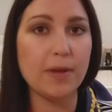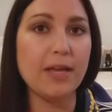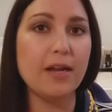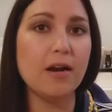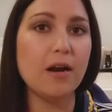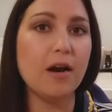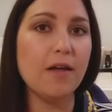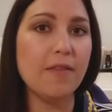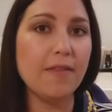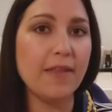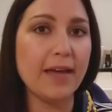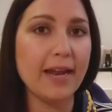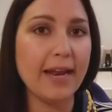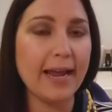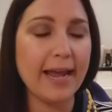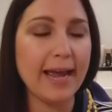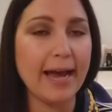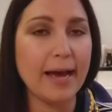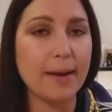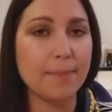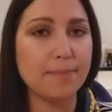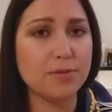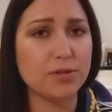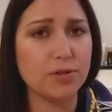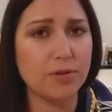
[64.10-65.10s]
And on that
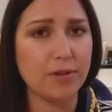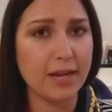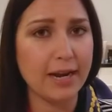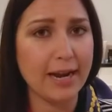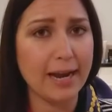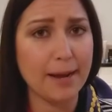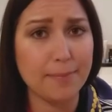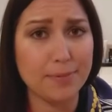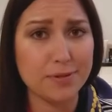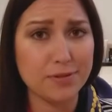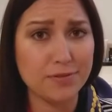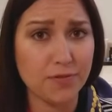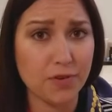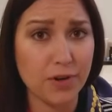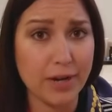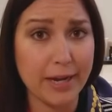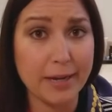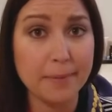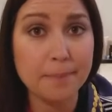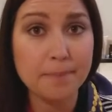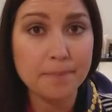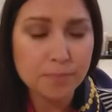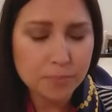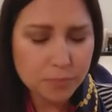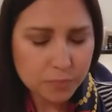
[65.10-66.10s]
app, so that app is
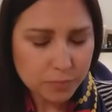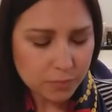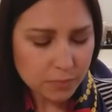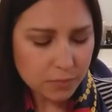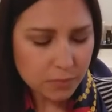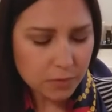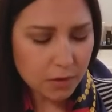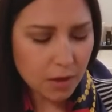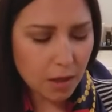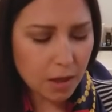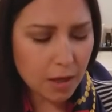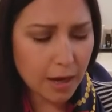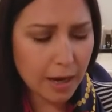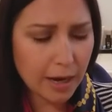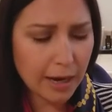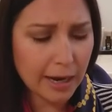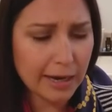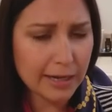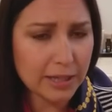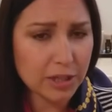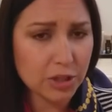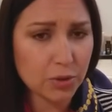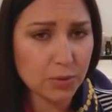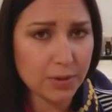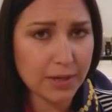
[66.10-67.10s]
free,
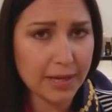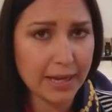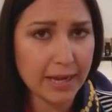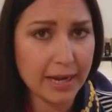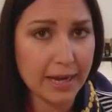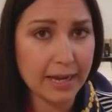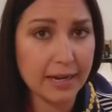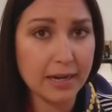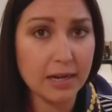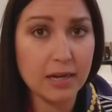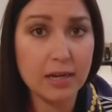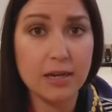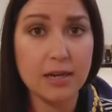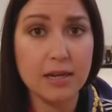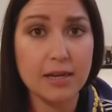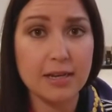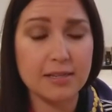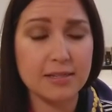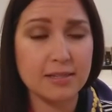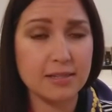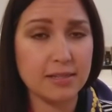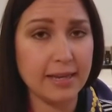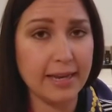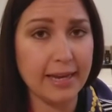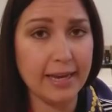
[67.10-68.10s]
uh, you can
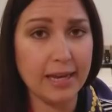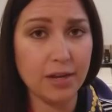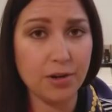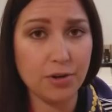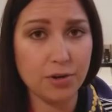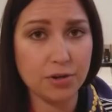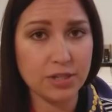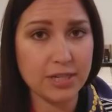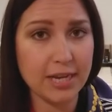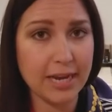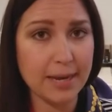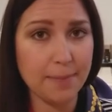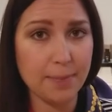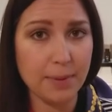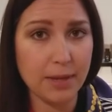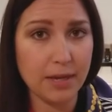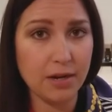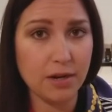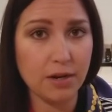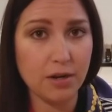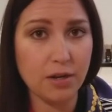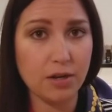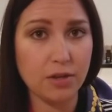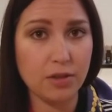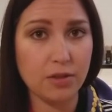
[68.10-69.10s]
scan or type
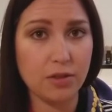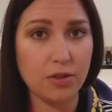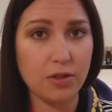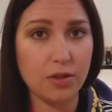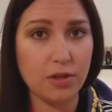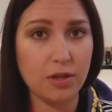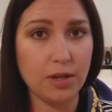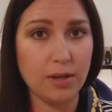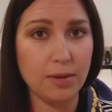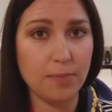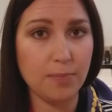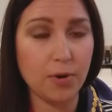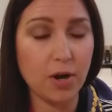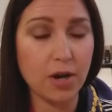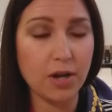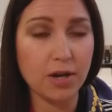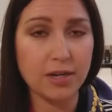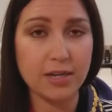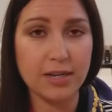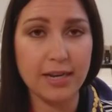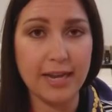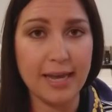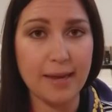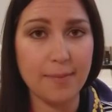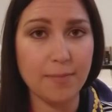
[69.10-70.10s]
in the
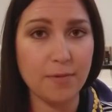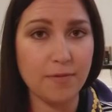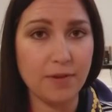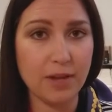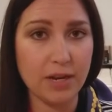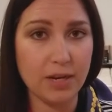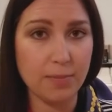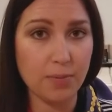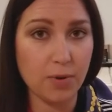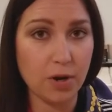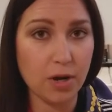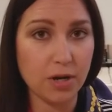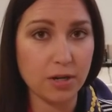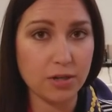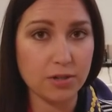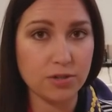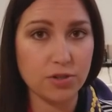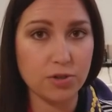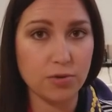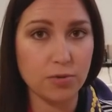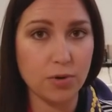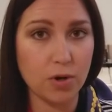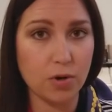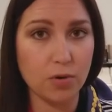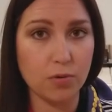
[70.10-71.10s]
product name of any products
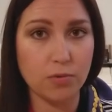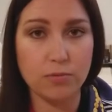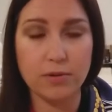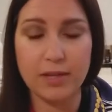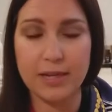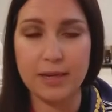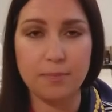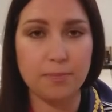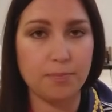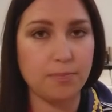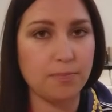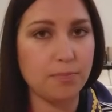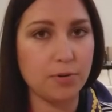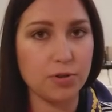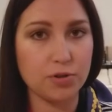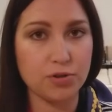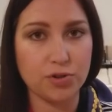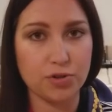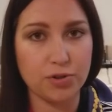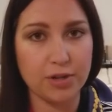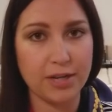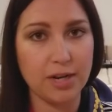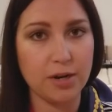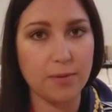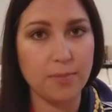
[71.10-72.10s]
you own, like
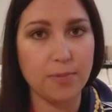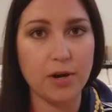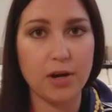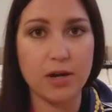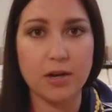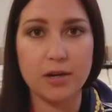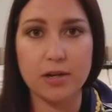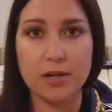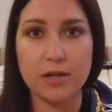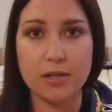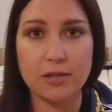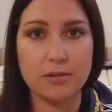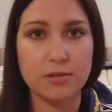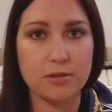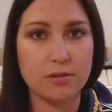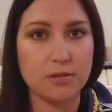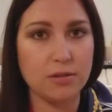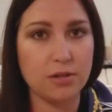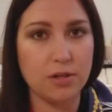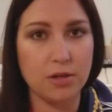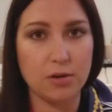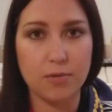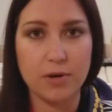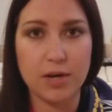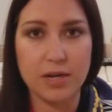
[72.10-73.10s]
personal care products,
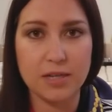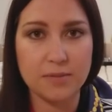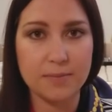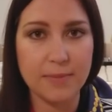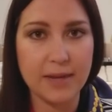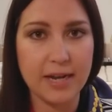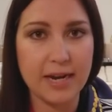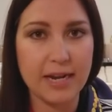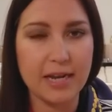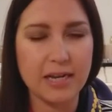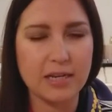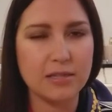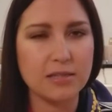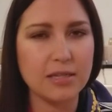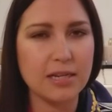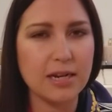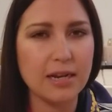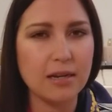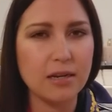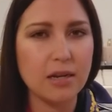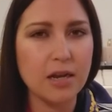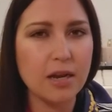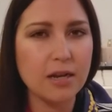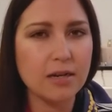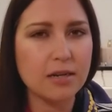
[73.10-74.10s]
you know, cosmetics. It
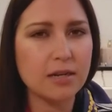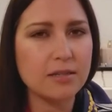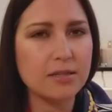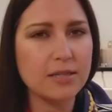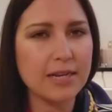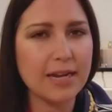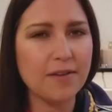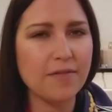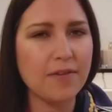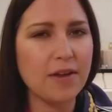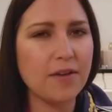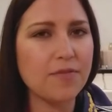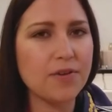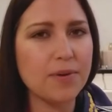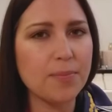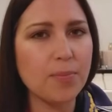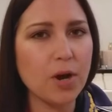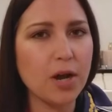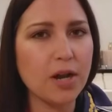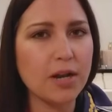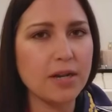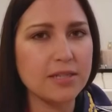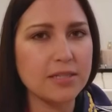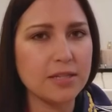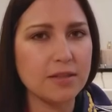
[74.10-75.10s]
doesn't have every
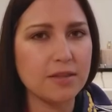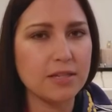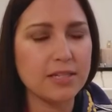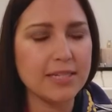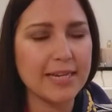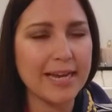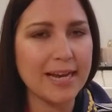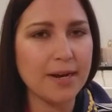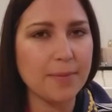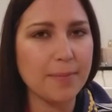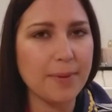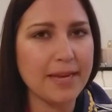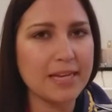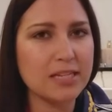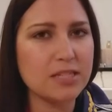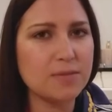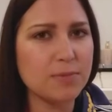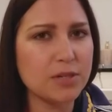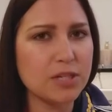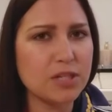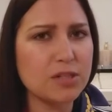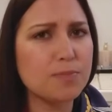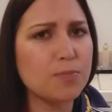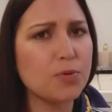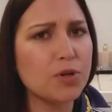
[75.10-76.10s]
product in the database,
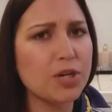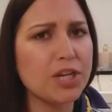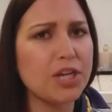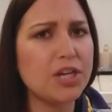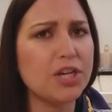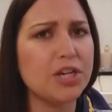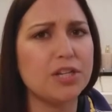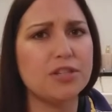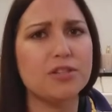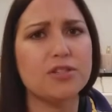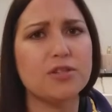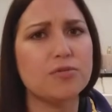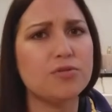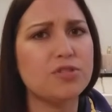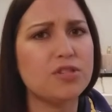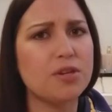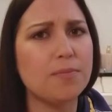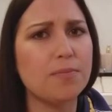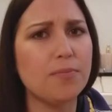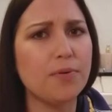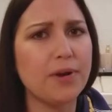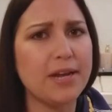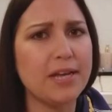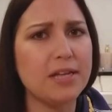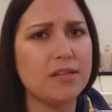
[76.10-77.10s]
but it's pretty good. So
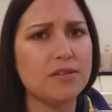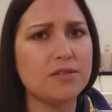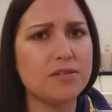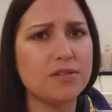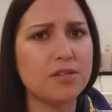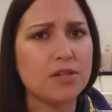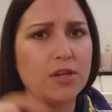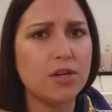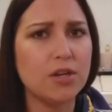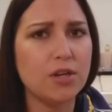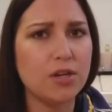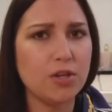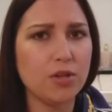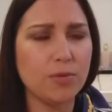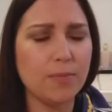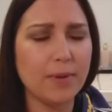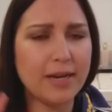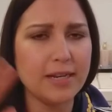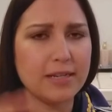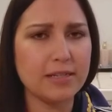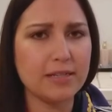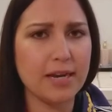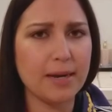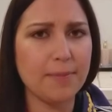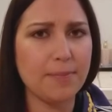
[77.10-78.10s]
some brands you
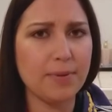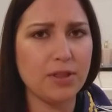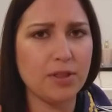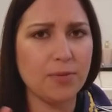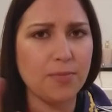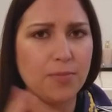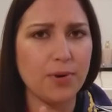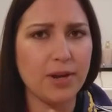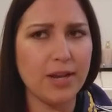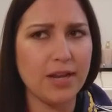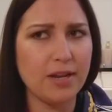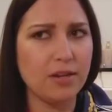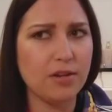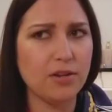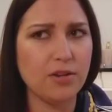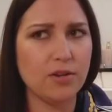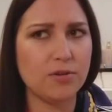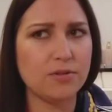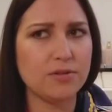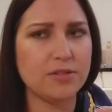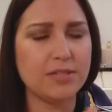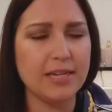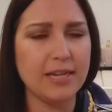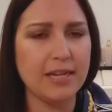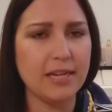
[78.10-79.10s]
might type in the brand and you
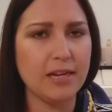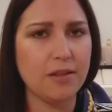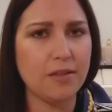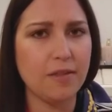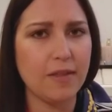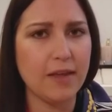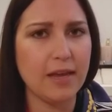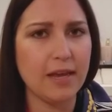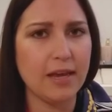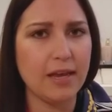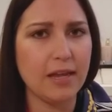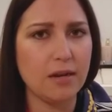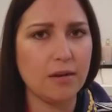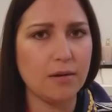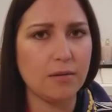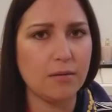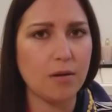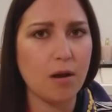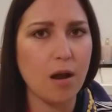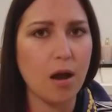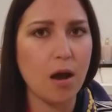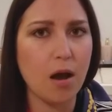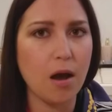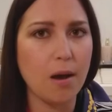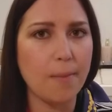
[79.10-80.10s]
don't see anything. And
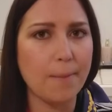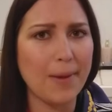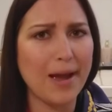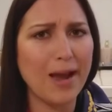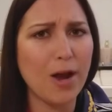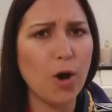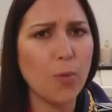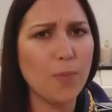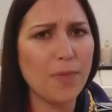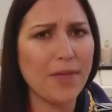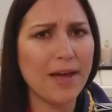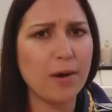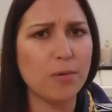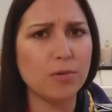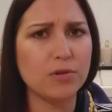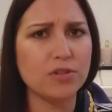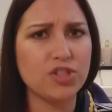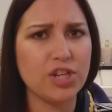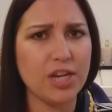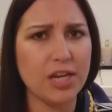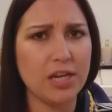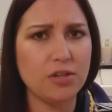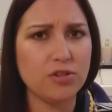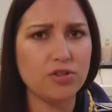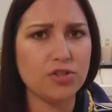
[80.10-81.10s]
um, I hope that will
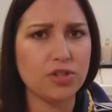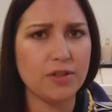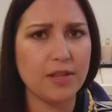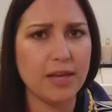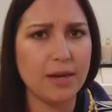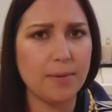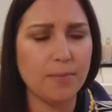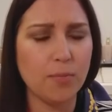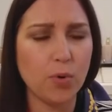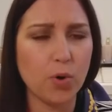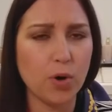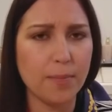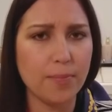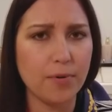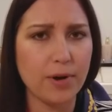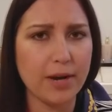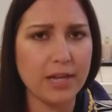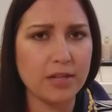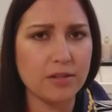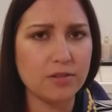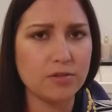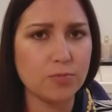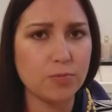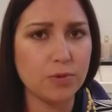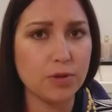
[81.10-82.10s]
change and that more
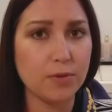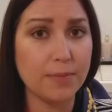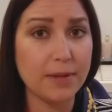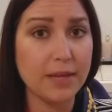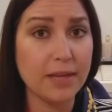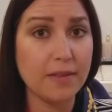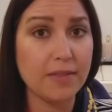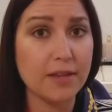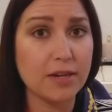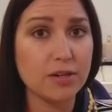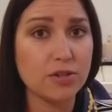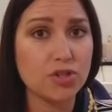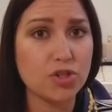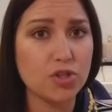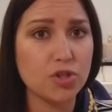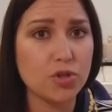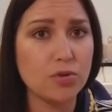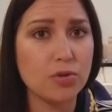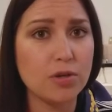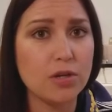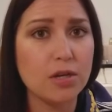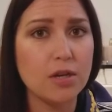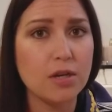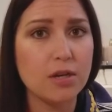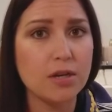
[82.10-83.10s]
brands will be in there
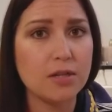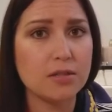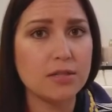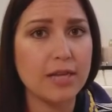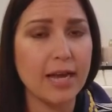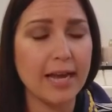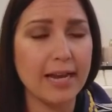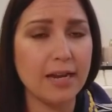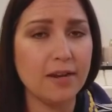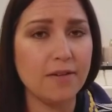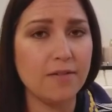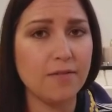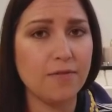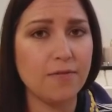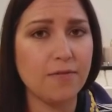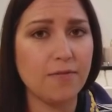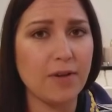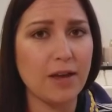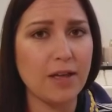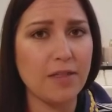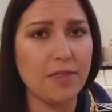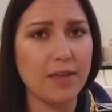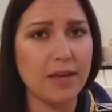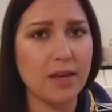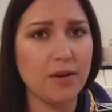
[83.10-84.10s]
soon. It's kind of,
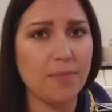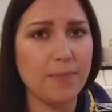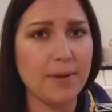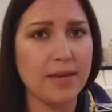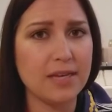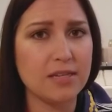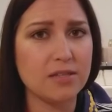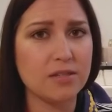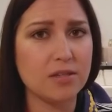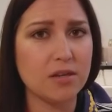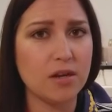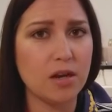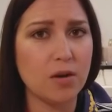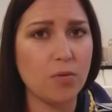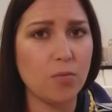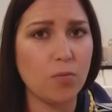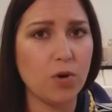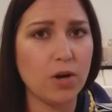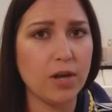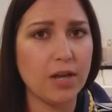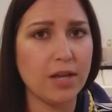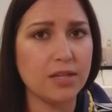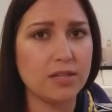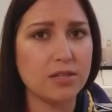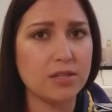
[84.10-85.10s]
I think, based on
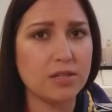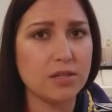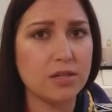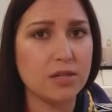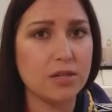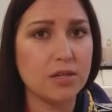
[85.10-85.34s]
what